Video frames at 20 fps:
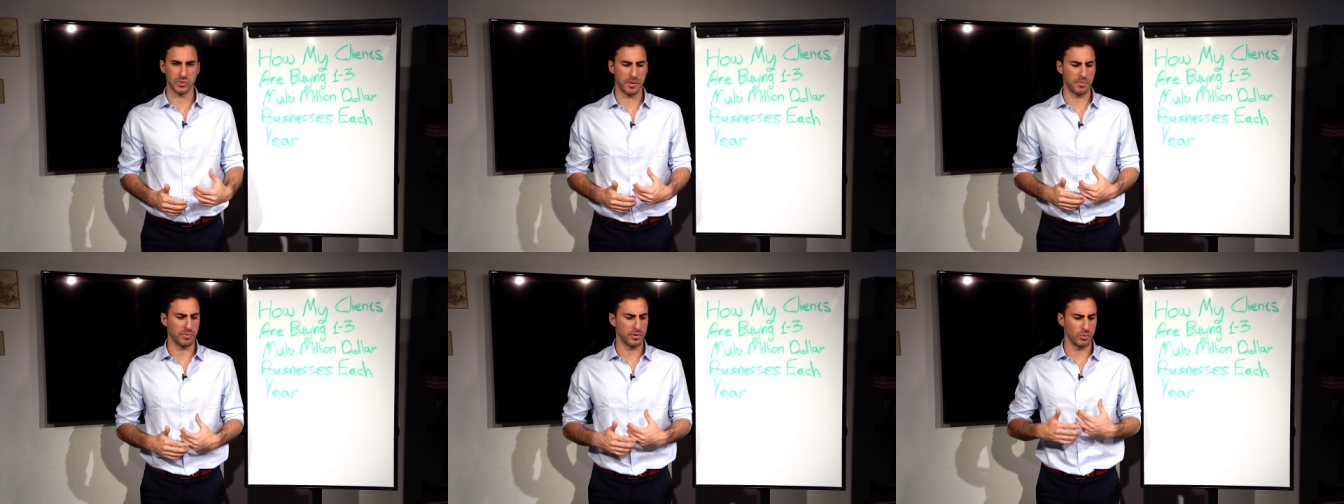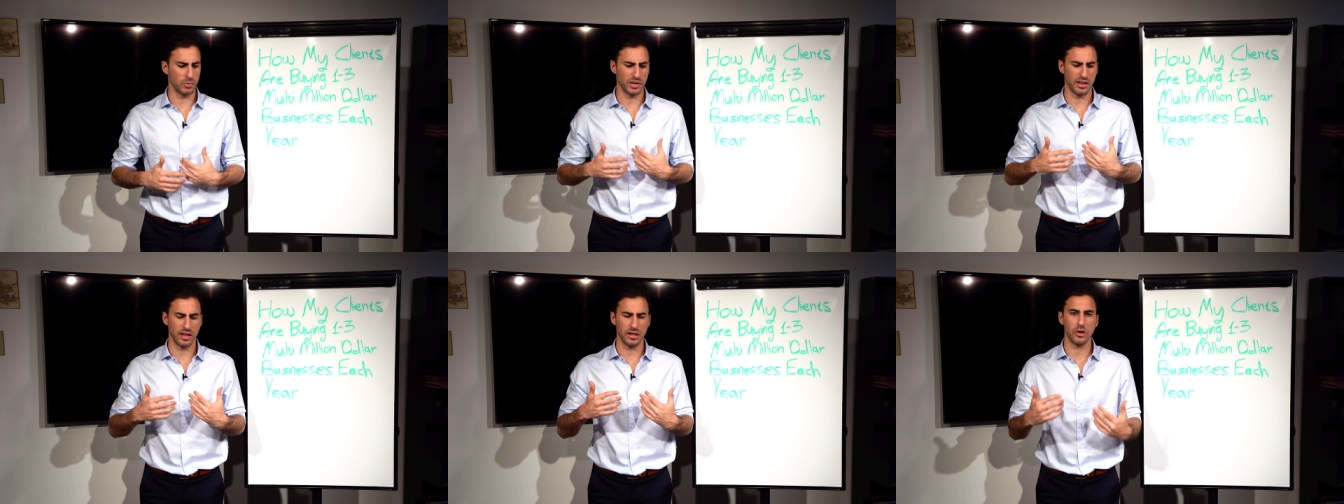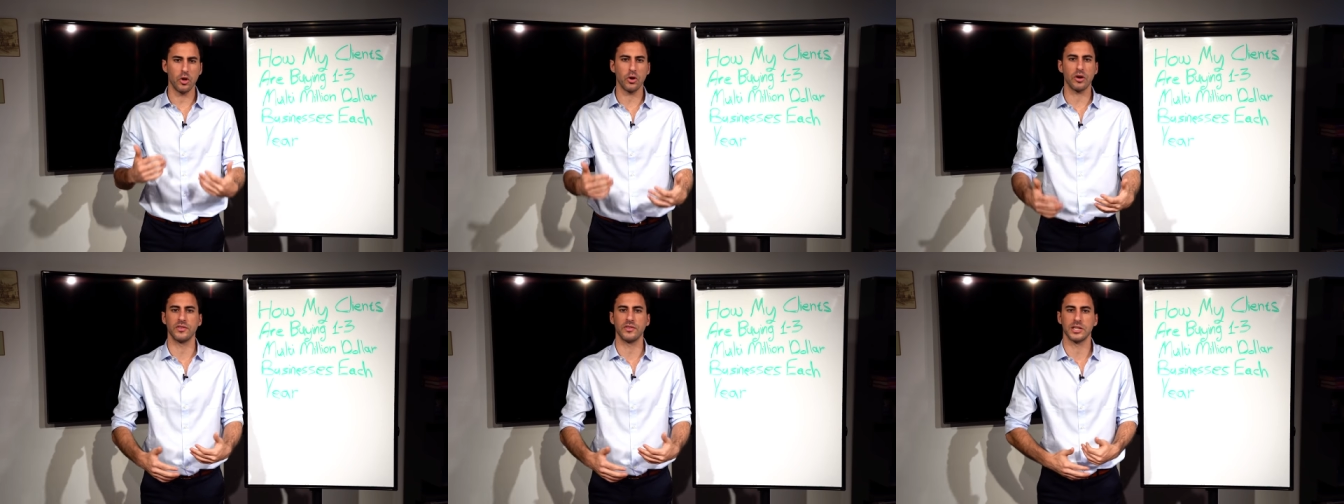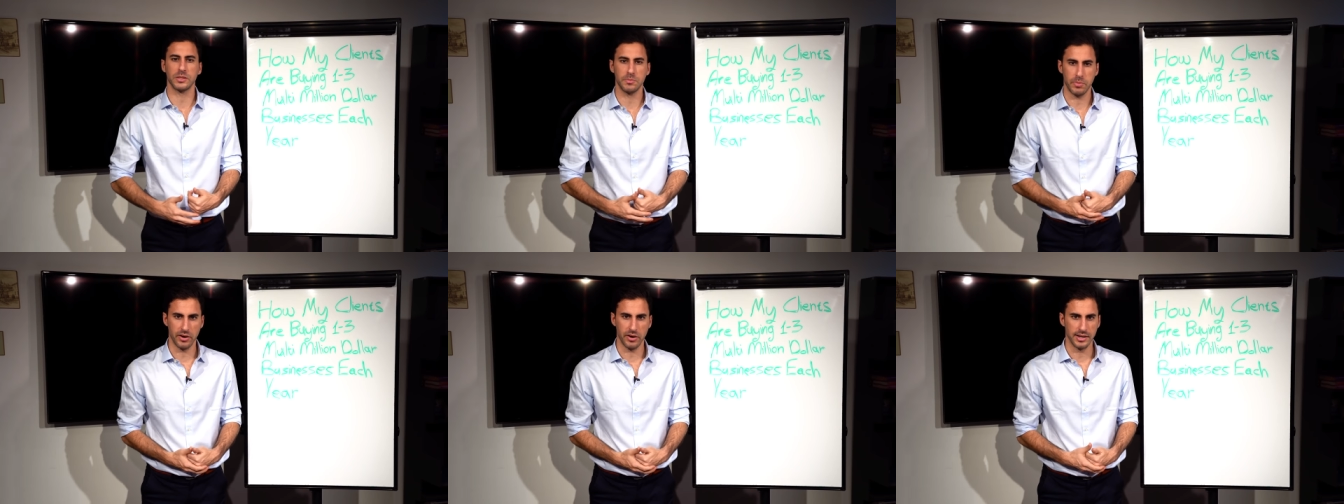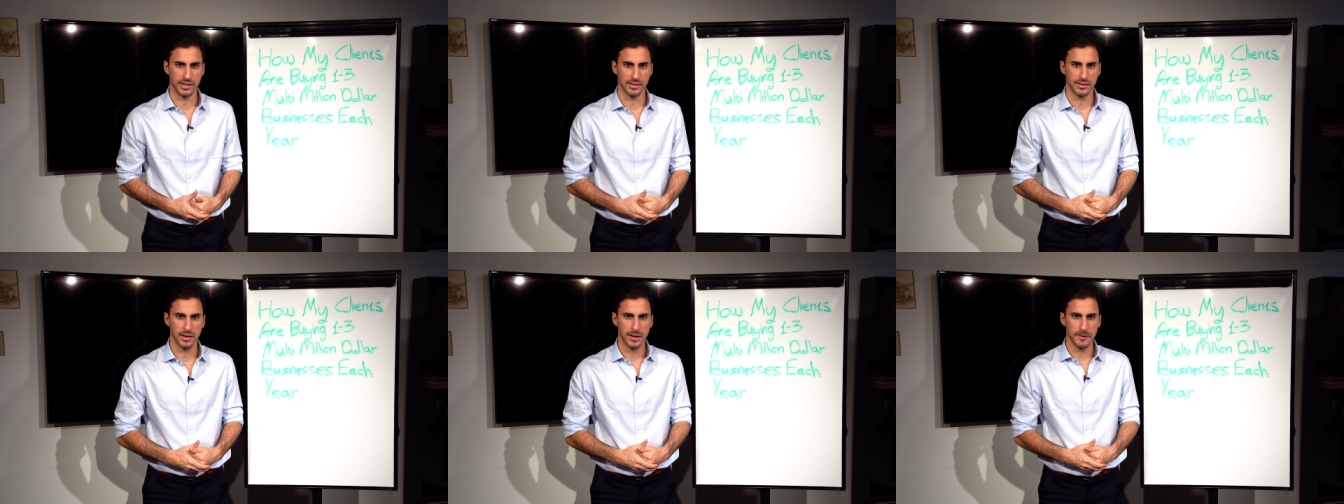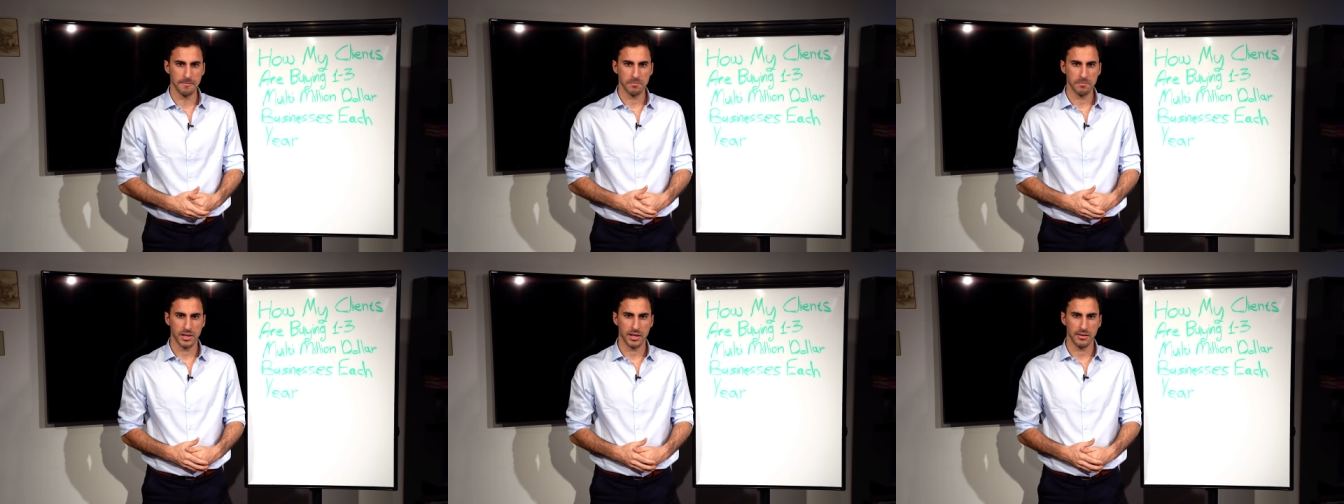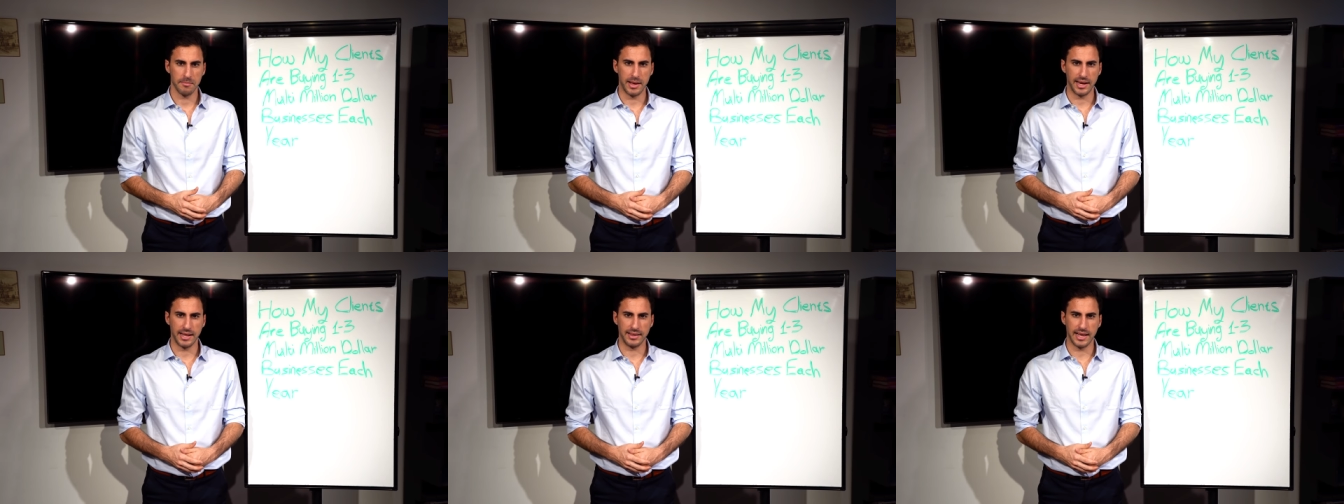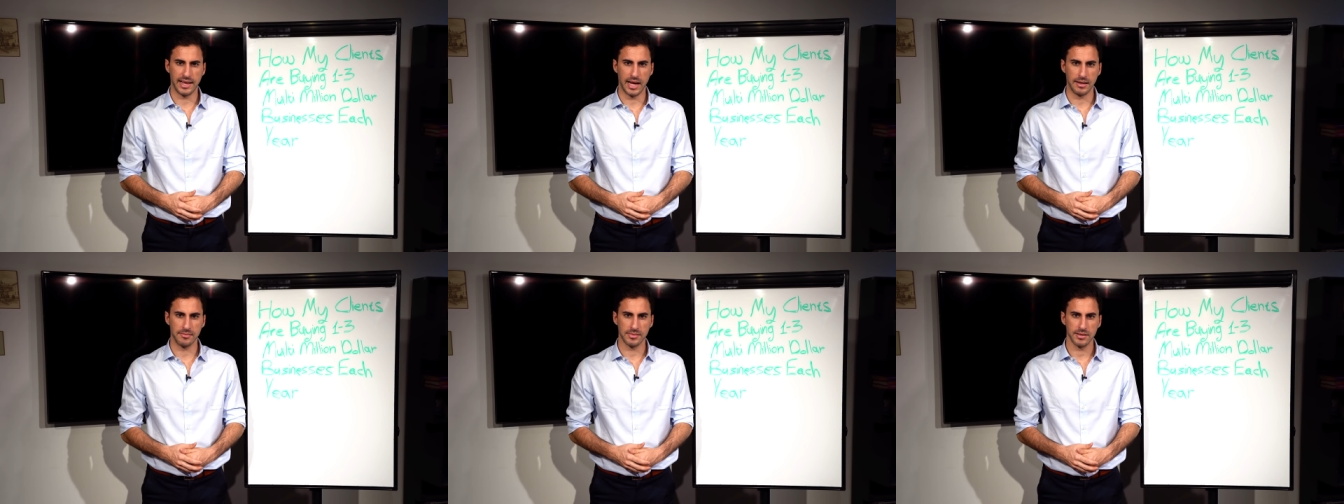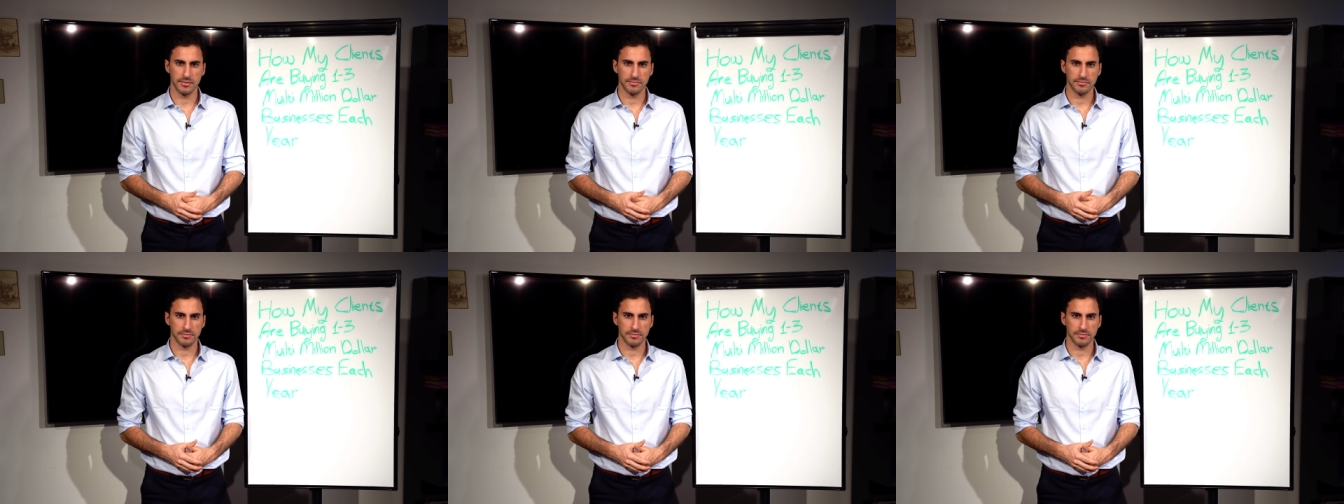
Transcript: people with a lot of experience many times.